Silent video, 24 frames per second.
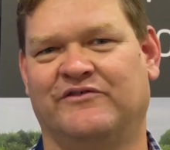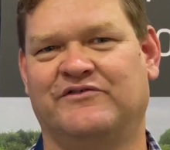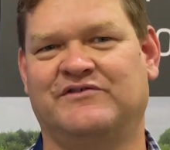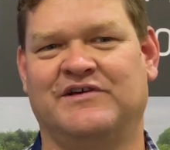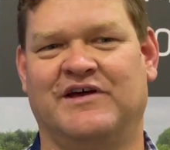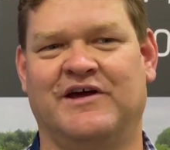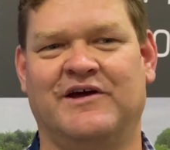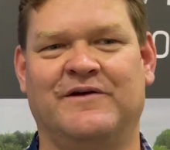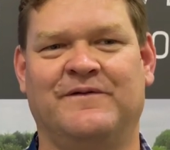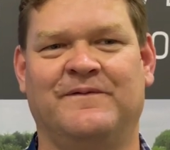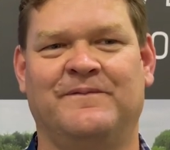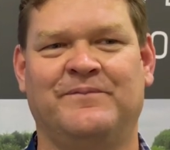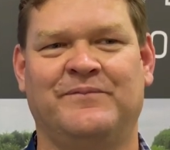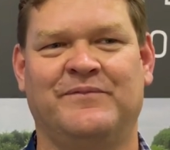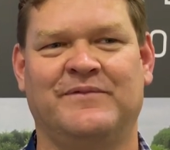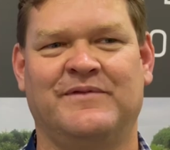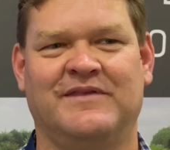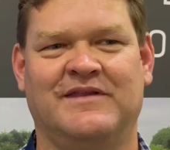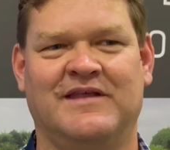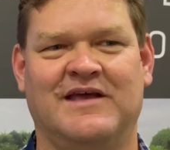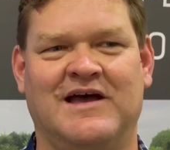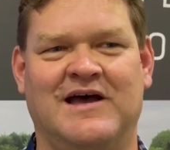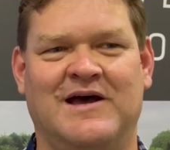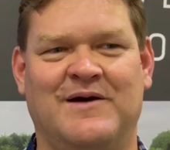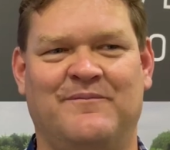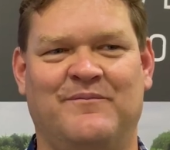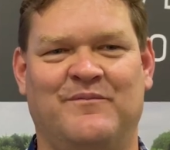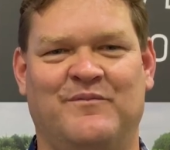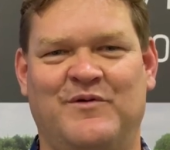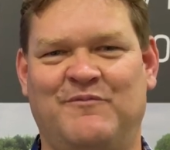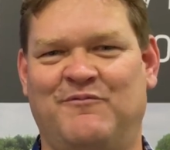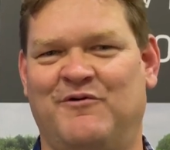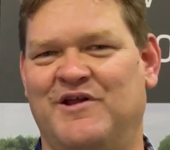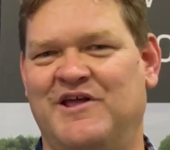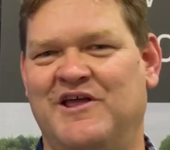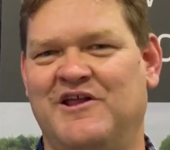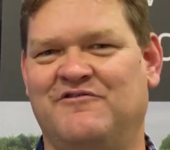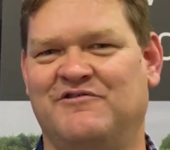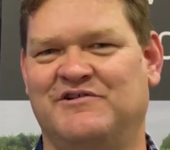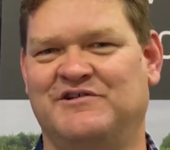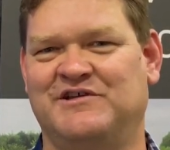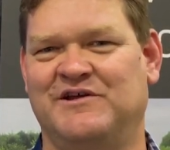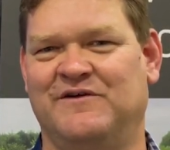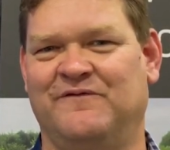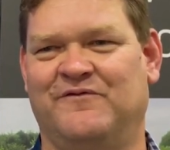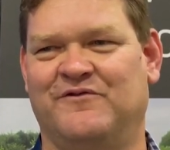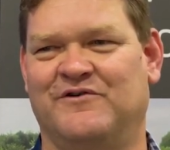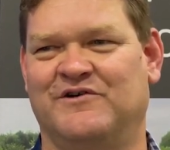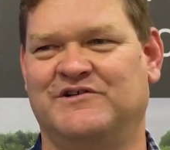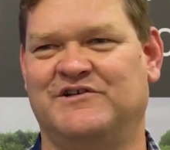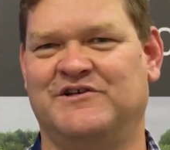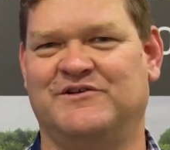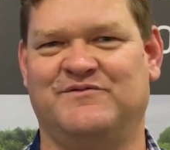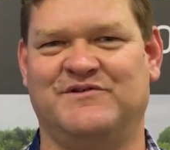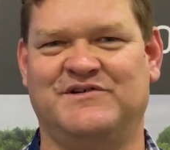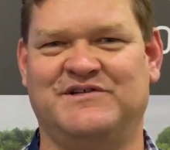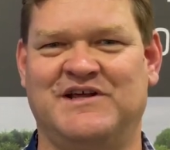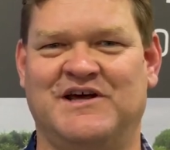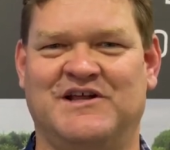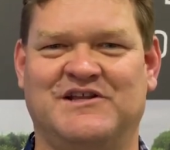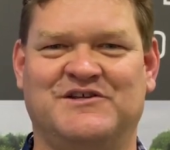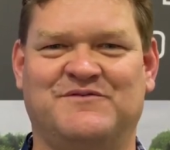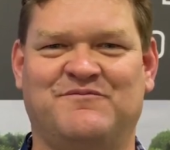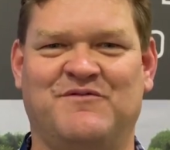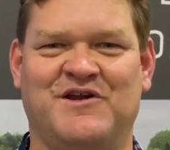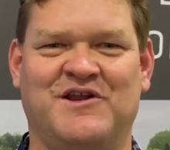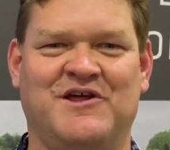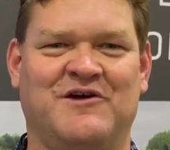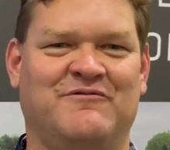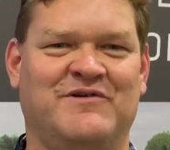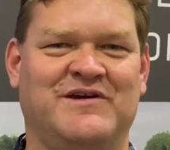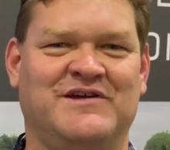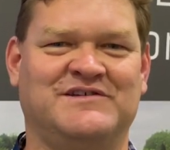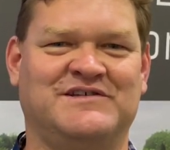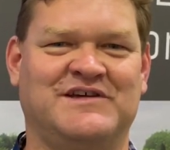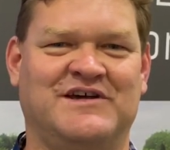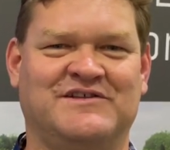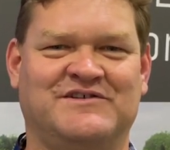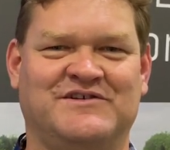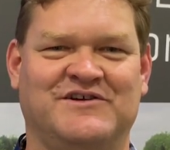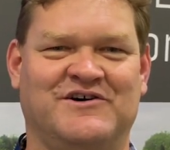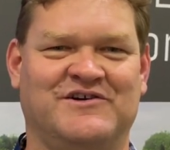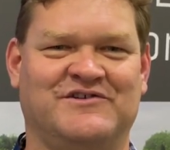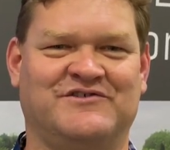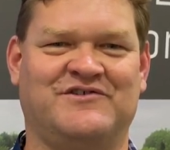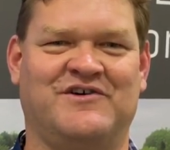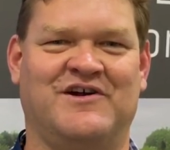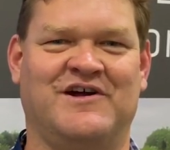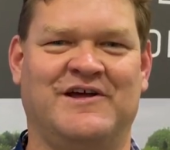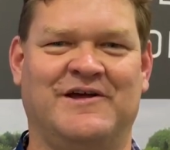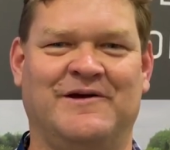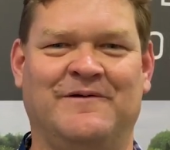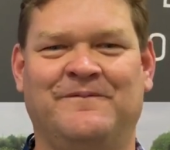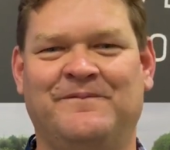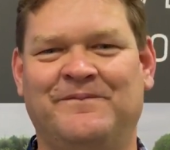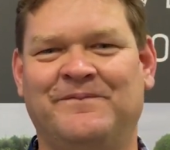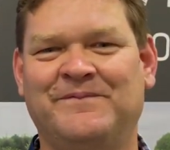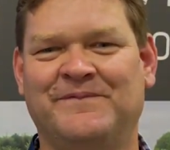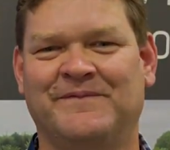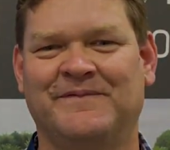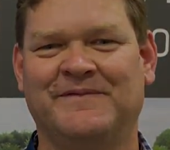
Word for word: So um, it'll be pretty interesting for us as we start to spread our wings outside Australia.